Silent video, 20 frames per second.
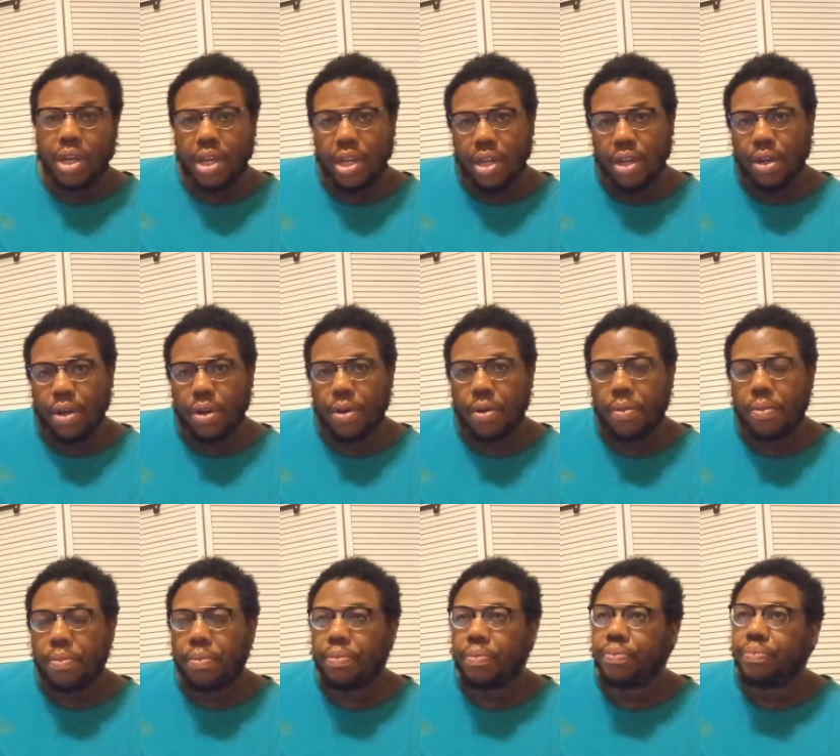here,
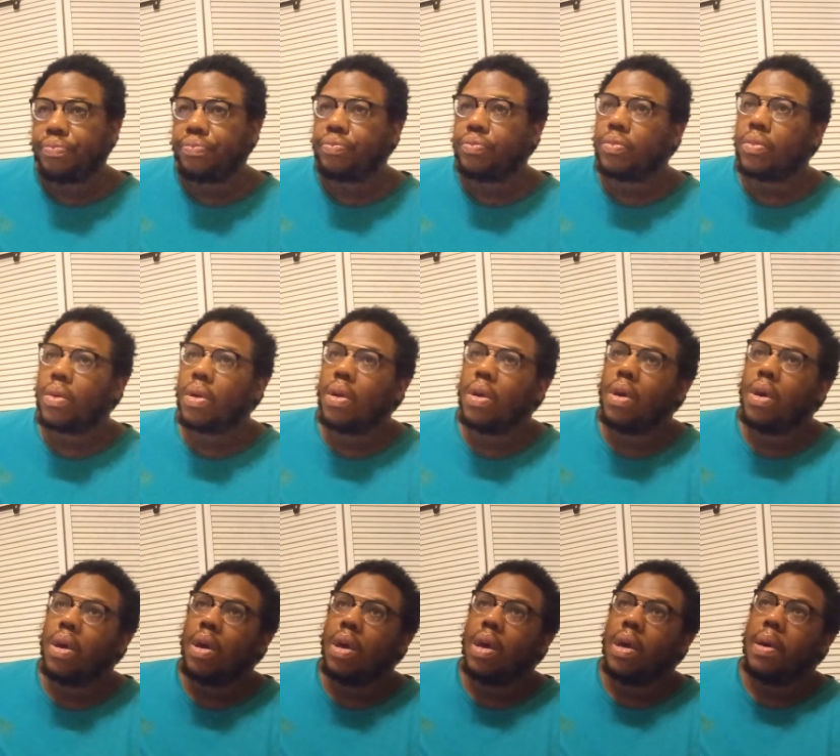
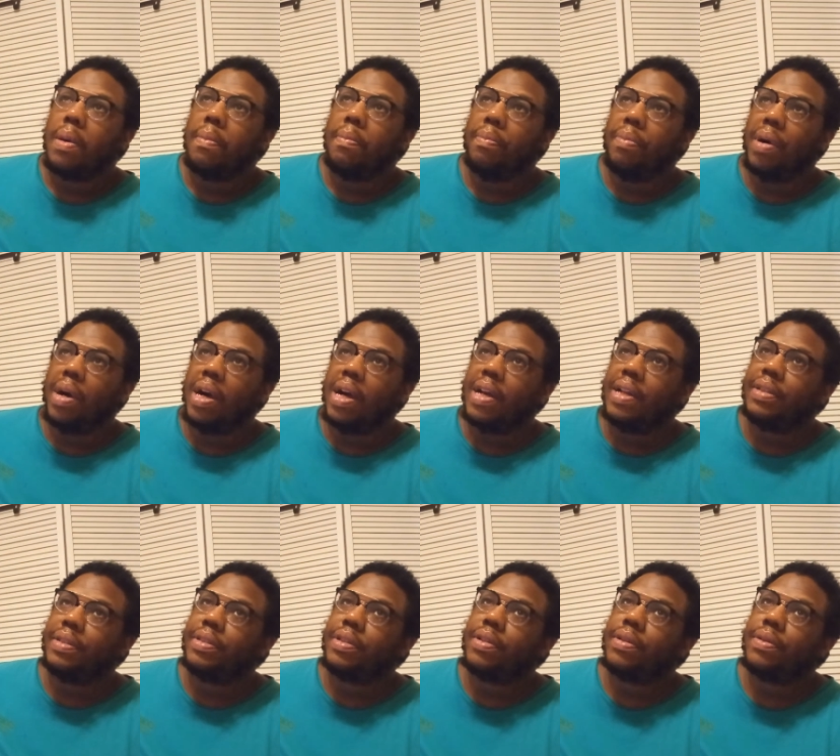
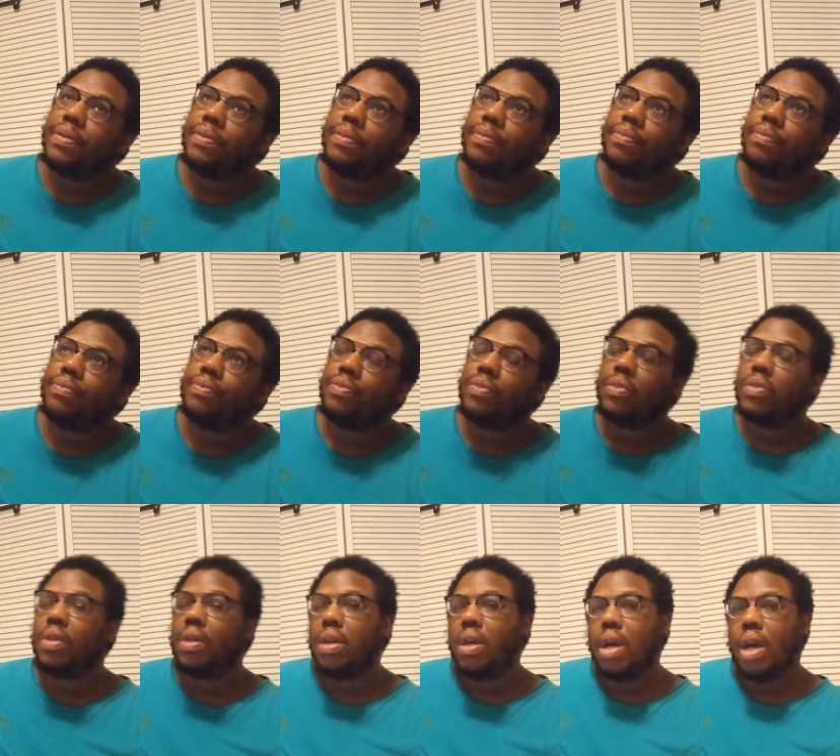but
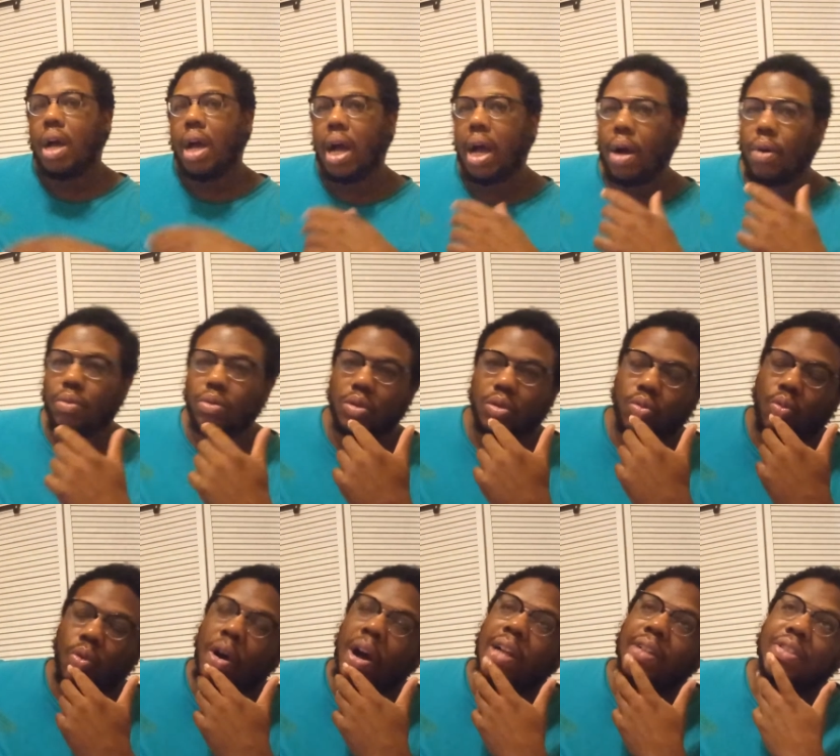I was
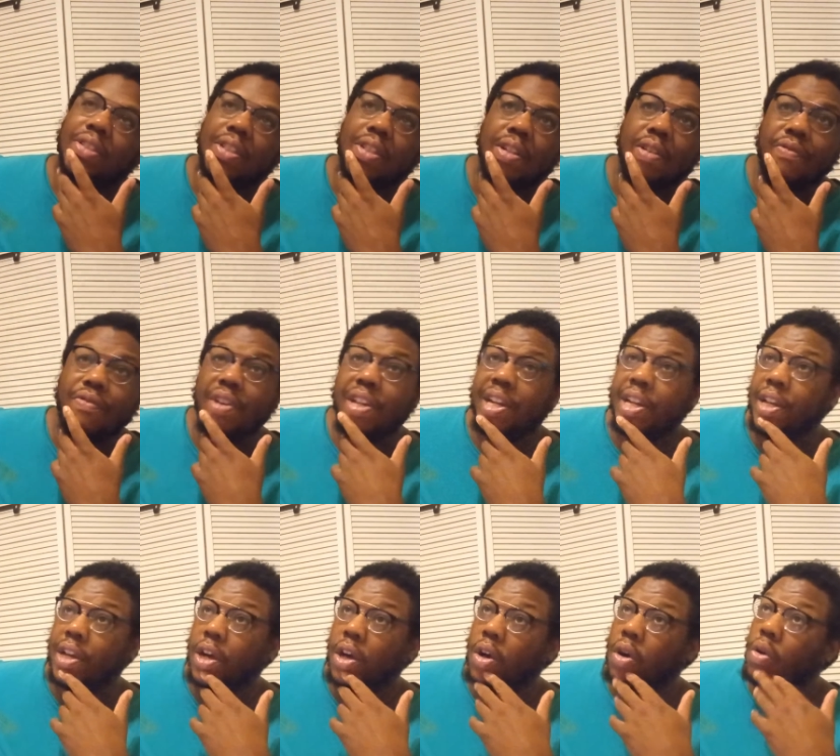watching the
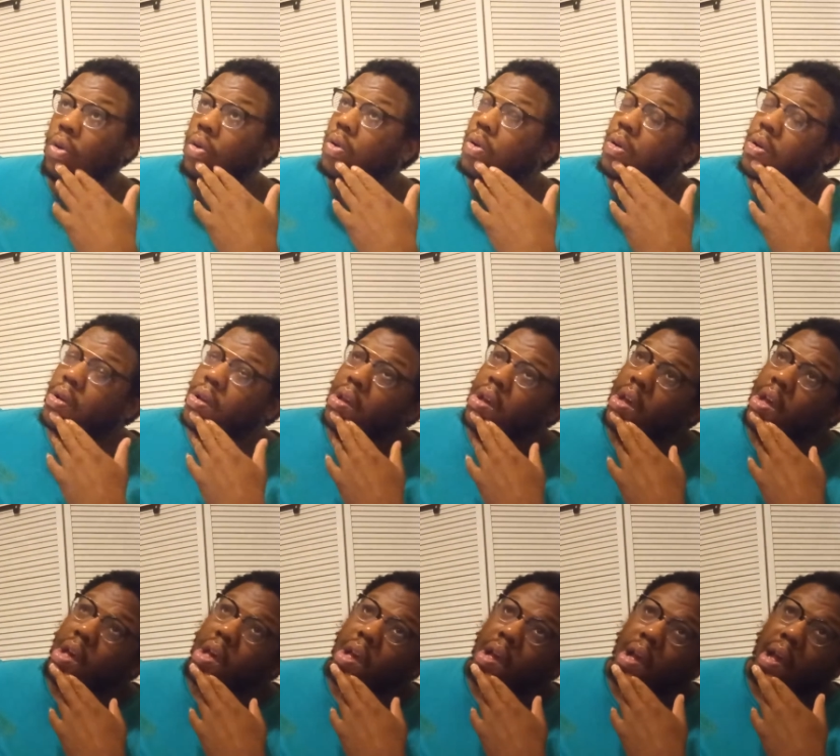video
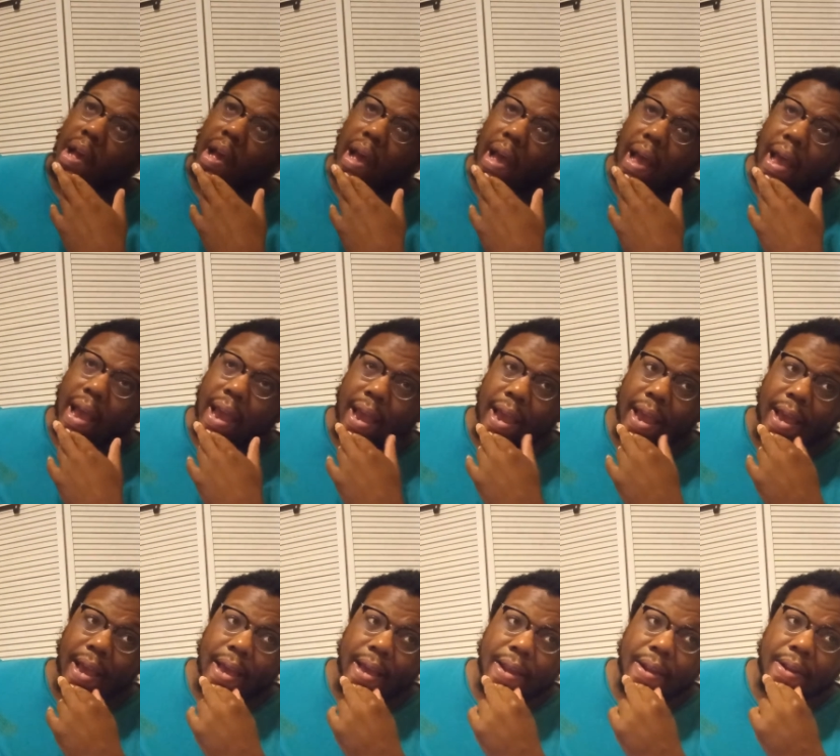
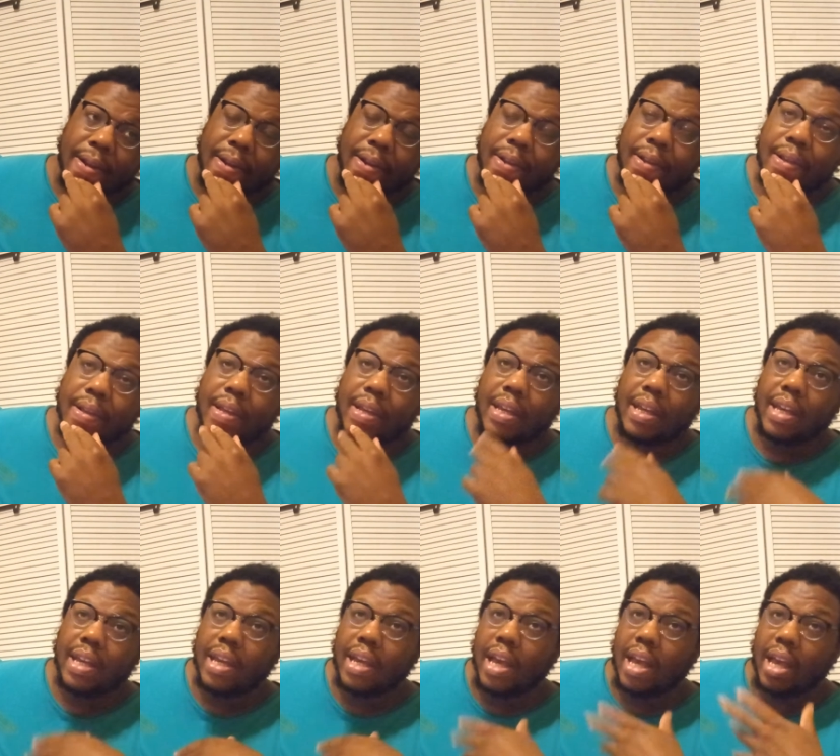and
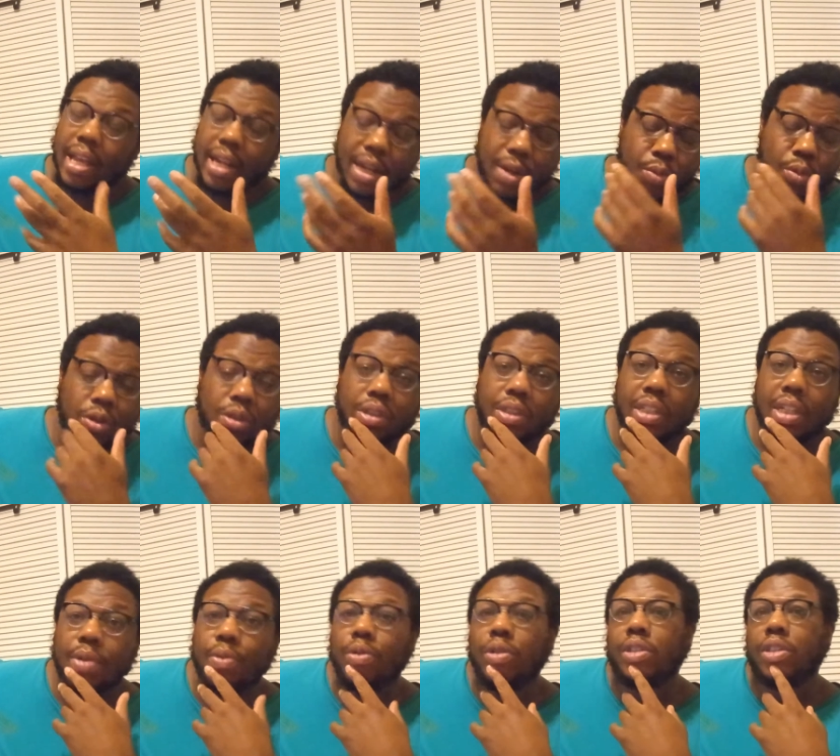and it was
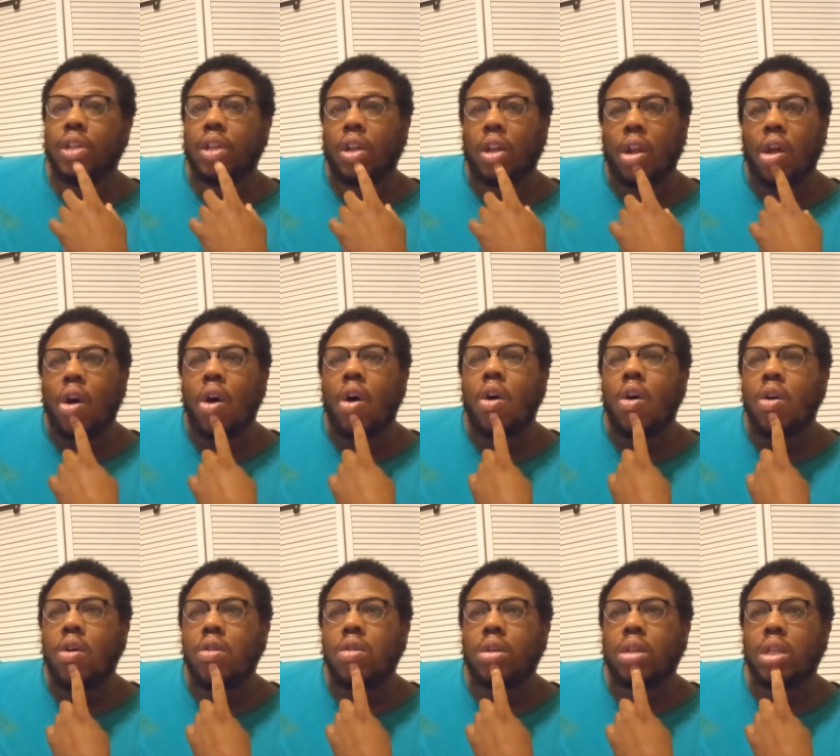it was a
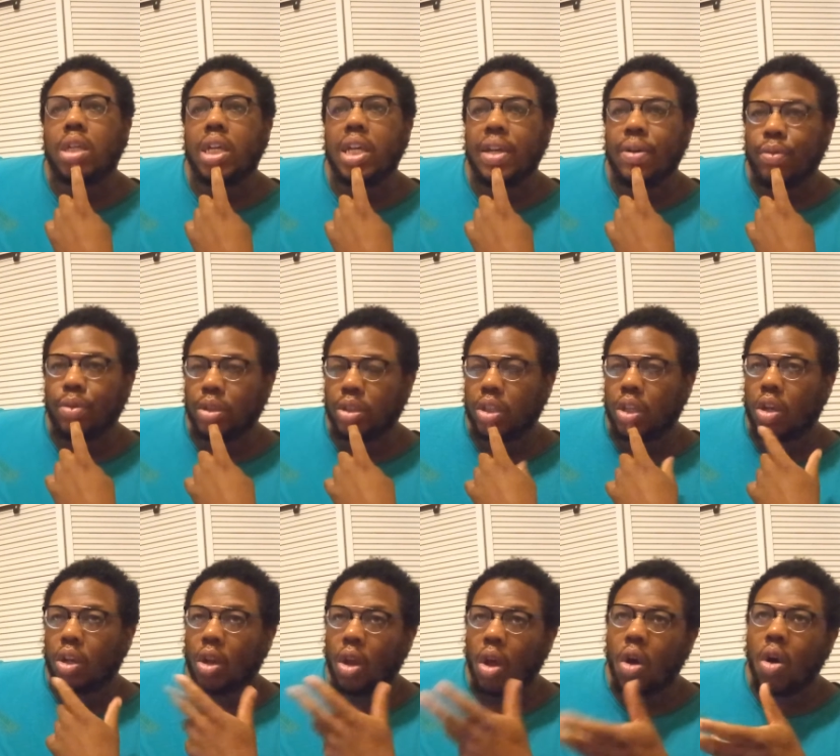long it was a
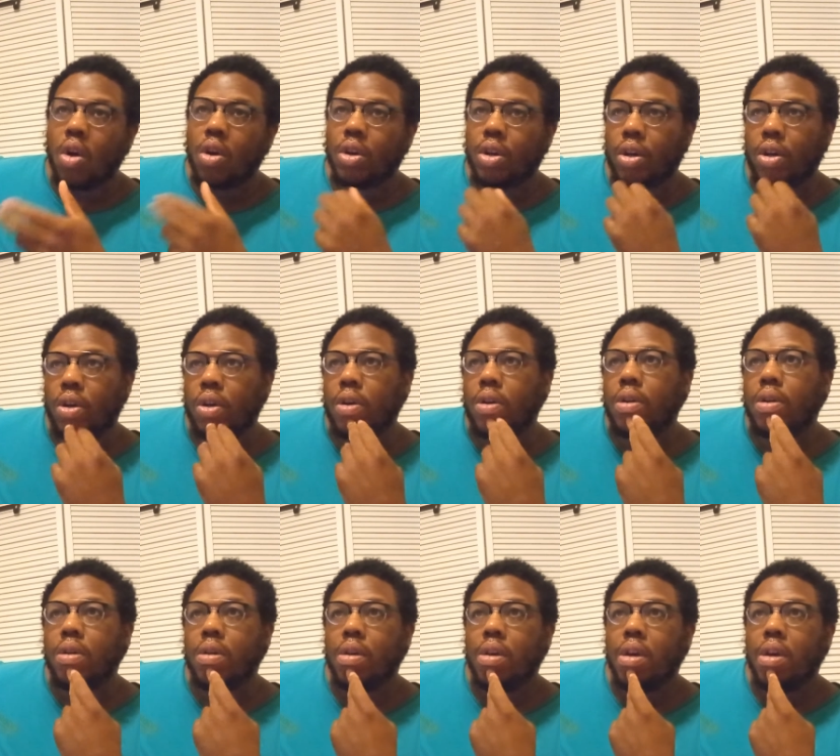longer